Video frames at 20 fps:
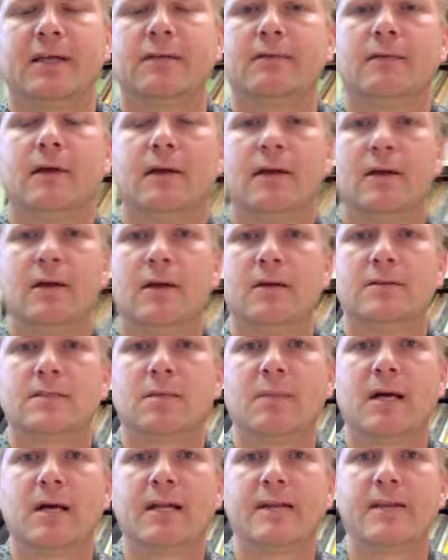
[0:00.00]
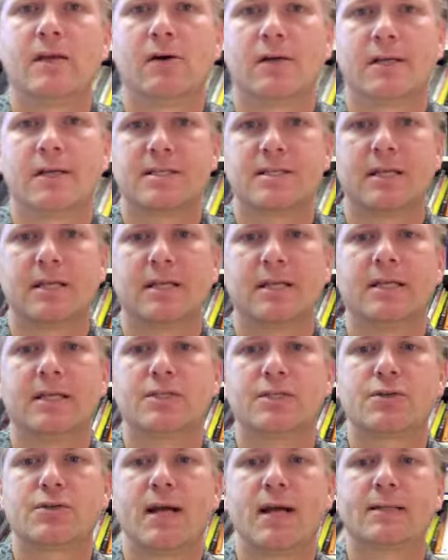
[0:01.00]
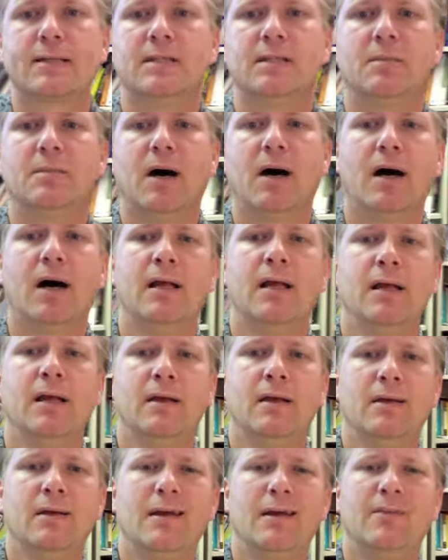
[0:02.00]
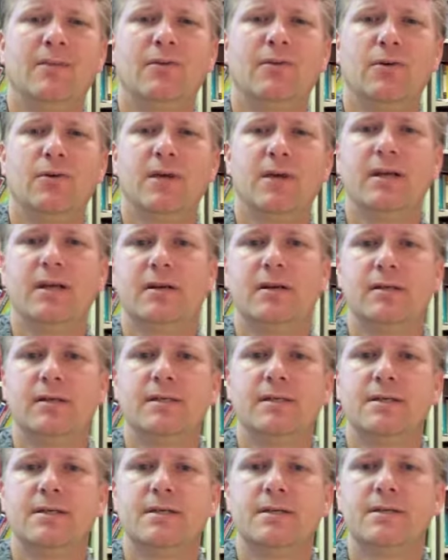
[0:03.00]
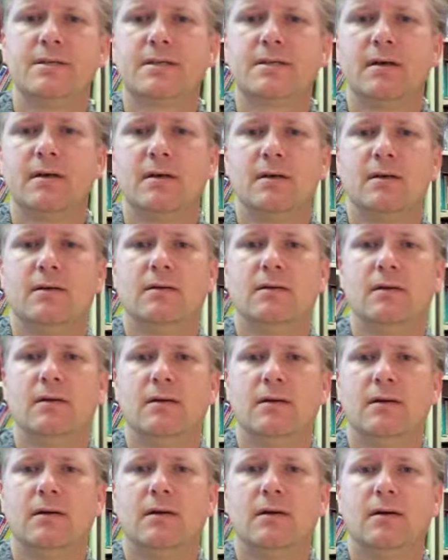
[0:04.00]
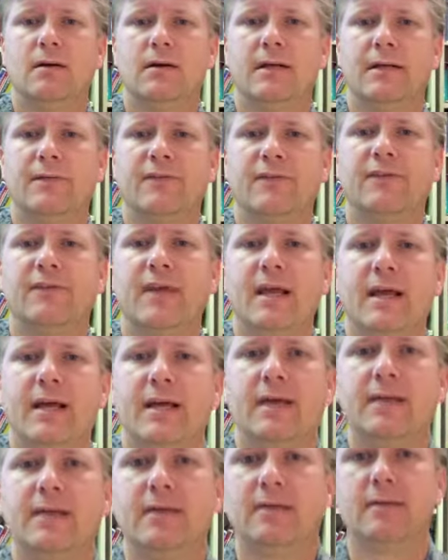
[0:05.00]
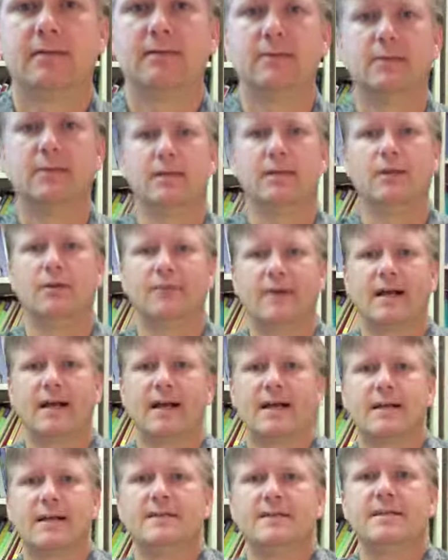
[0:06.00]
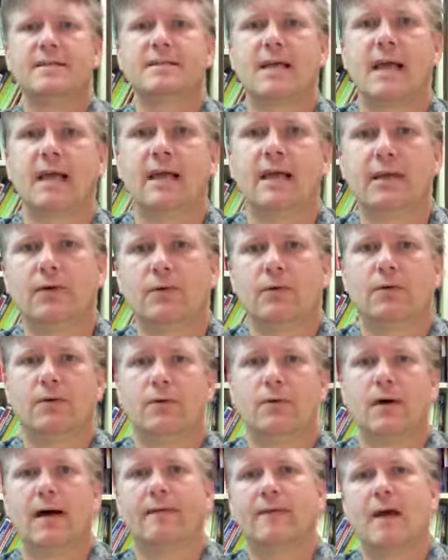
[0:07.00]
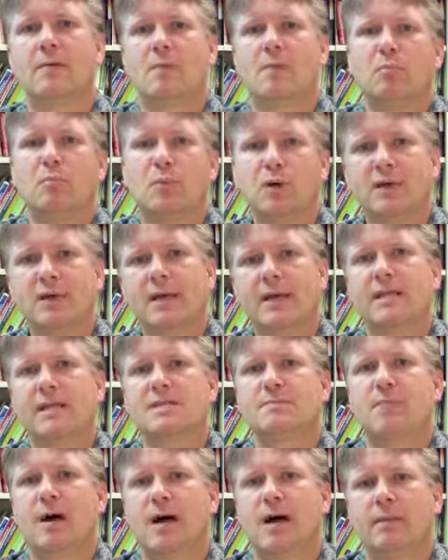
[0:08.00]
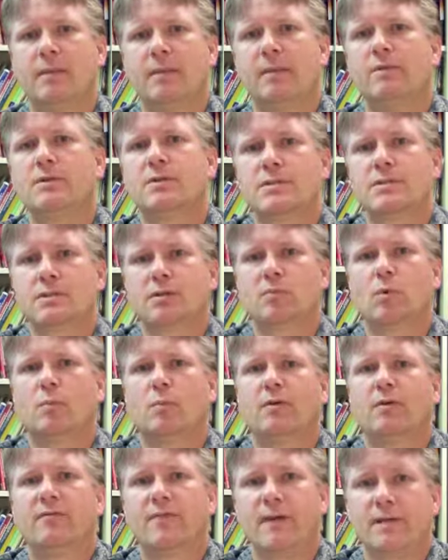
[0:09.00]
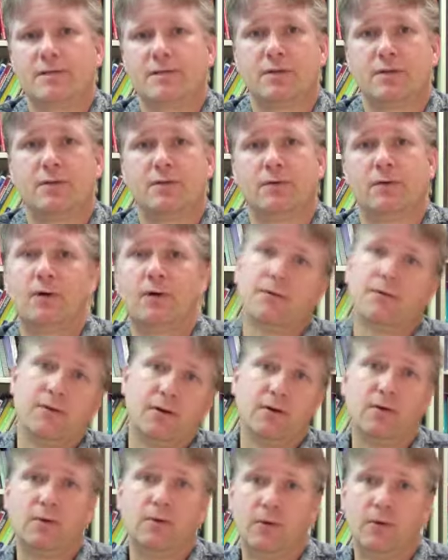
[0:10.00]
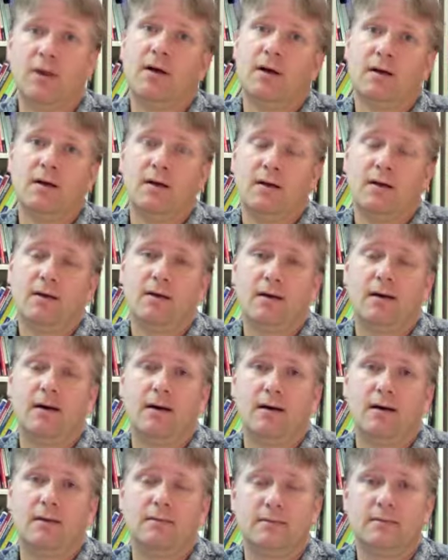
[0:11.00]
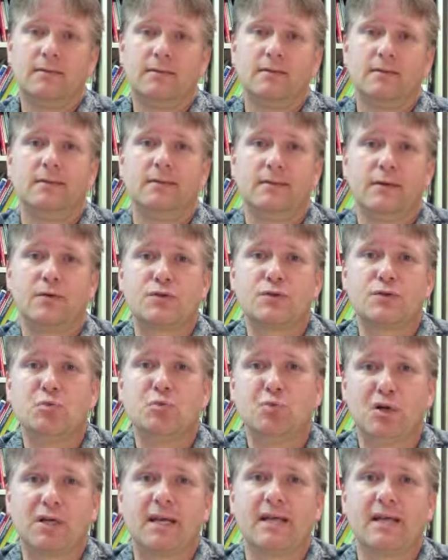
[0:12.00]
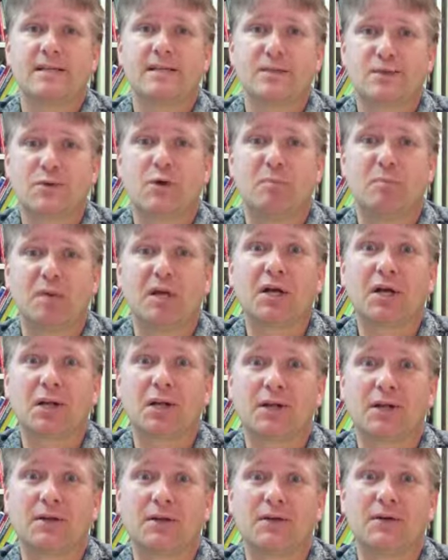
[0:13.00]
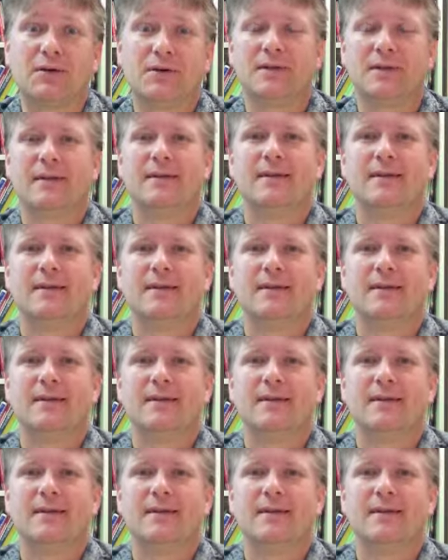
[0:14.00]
somebody in the audience can get distracted by. And so here is instead, if I got at this angle, I've got my bookcase behind me, which is a little more professional, although those two bookcases are a bit cluttered